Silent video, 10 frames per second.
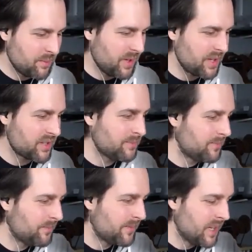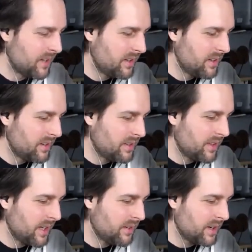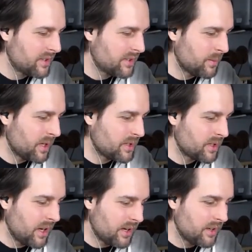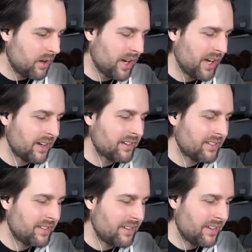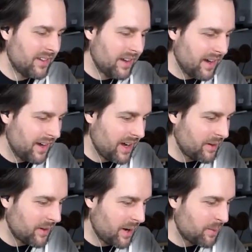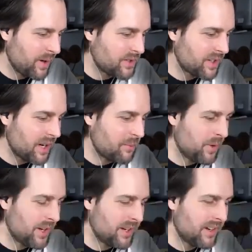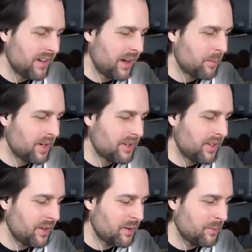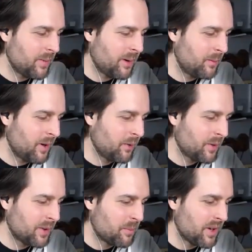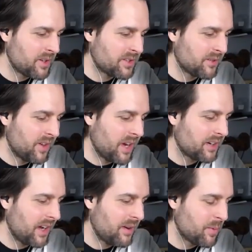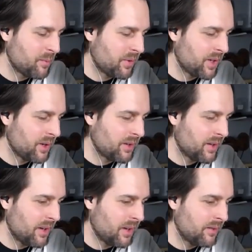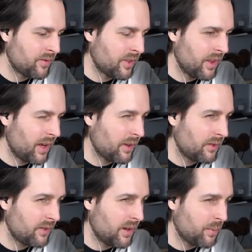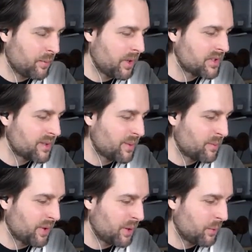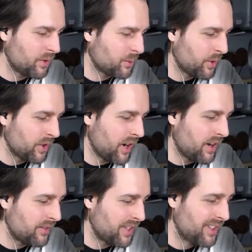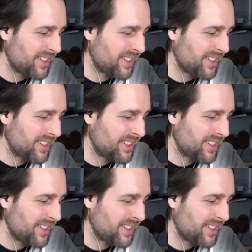a pleasure. Thank you guys so much. Okay. I don't know how to pronounce your name, but I'm going to tell you a real embarrassing fact. I've been playing, for the last couple of months, I've been playing World of Warcraft,